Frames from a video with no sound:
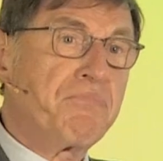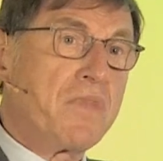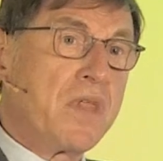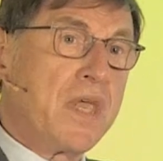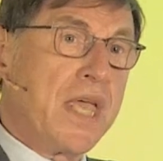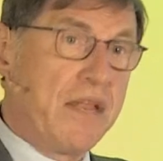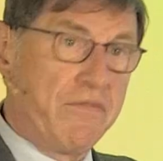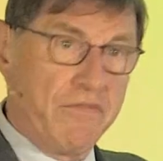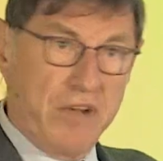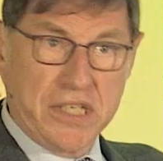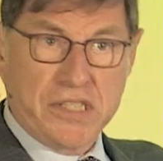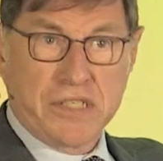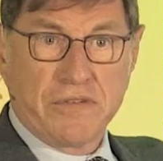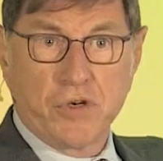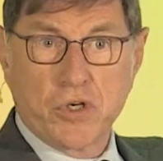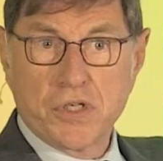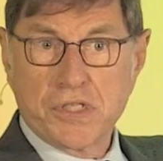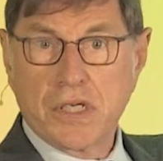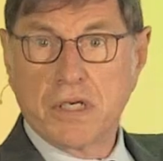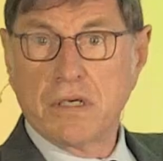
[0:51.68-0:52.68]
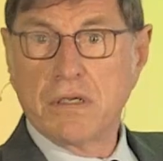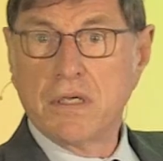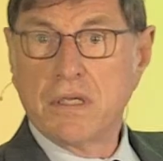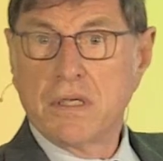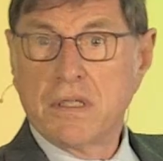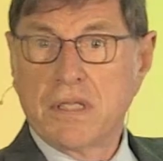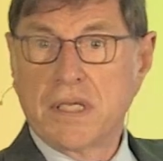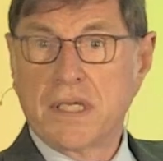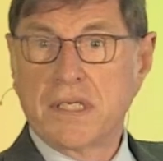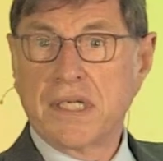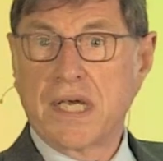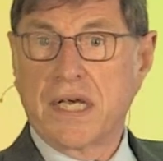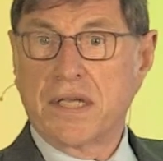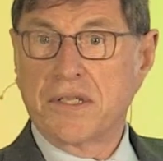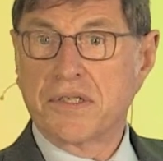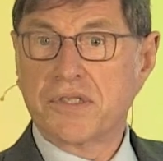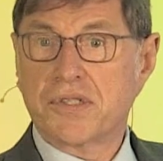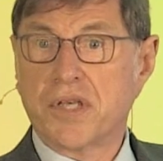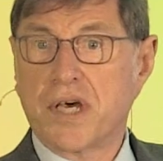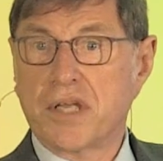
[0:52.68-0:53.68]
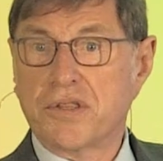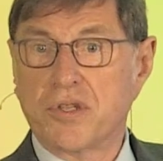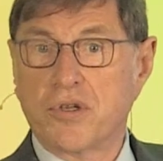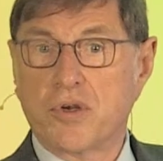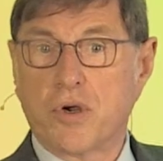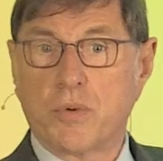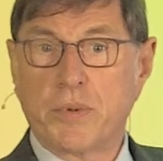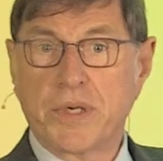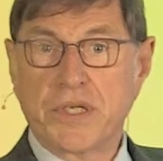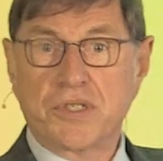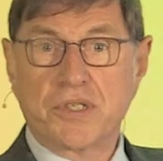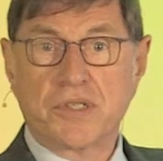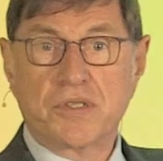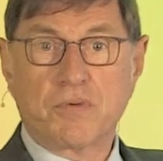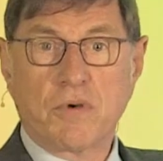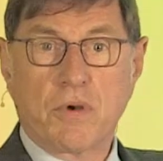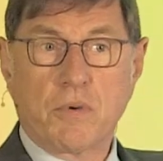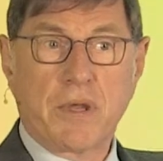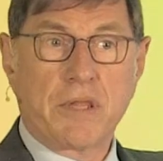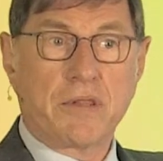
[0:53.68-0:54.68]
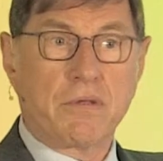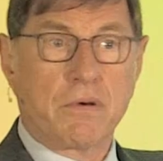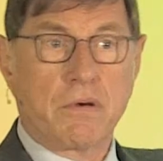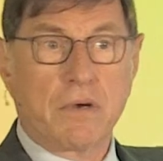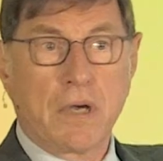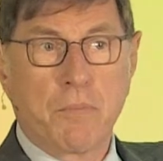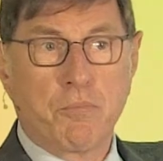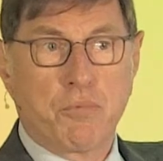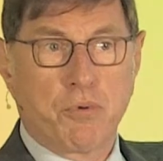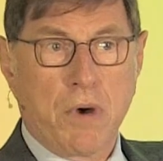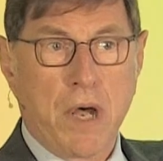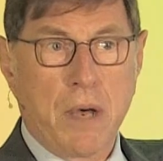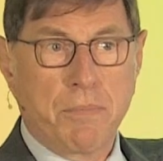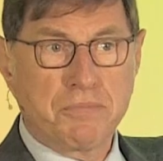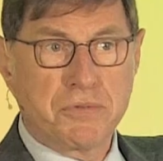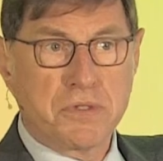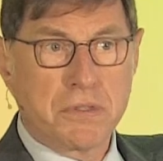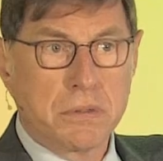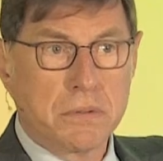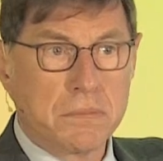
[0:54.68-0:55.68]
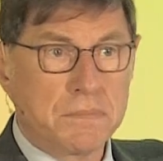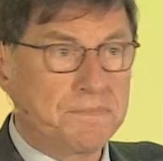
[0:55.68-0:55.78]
and vice versa. The Italians thought the Norwegians were rather abrupt.